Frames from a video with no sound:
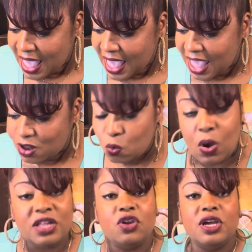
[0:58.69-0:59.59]
and
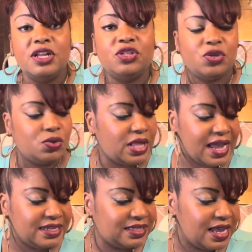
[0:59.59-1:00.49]
what you're gonna do, like
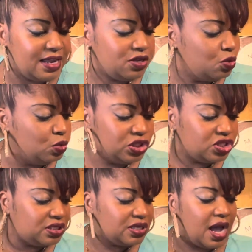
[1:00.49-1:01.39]
I said, you will
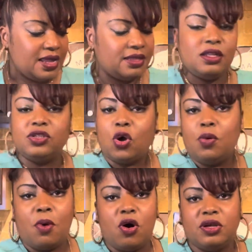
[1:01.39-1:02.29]
just cut the
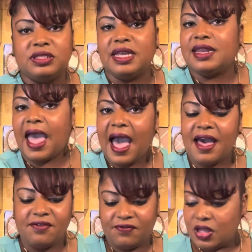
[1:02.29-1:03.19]
dough balls in
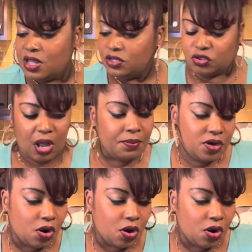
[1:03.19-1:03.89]
half. So I'm gonna